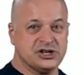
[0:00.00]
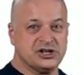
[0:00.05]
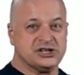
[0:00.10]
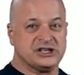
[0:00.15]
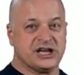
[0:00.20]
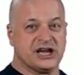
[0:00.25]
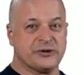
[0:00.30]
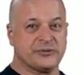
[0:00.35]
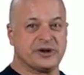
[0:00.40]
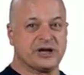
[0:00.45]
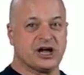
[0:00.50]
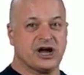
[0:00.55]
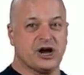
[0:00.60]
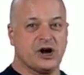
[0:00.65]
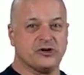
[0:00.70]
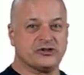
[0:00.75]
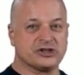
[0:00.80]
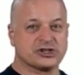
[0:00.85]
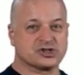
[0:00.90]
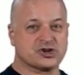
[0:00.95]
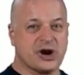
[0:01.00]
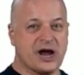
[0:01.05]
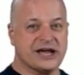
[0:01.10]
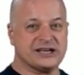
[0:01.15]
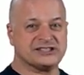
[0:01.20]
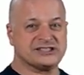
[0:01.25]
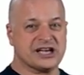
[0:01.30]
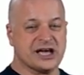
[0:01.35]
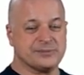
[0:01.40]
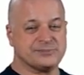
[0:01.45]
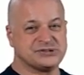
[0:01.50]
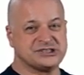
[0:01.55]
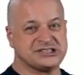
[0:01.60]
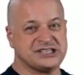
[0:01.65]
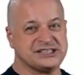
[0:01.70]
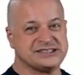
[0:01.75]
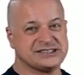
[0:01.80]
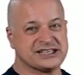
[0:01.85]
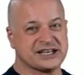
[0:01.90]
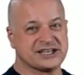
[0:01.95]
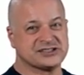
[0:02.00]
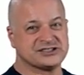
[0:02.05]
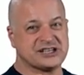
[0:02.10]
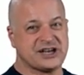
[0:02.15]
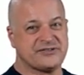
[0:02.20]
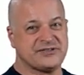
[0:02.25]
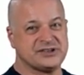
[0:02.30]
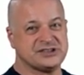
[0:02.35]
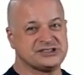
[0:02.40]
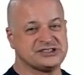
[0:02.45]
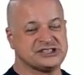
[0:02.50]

Here we go, the triceps, C6-7,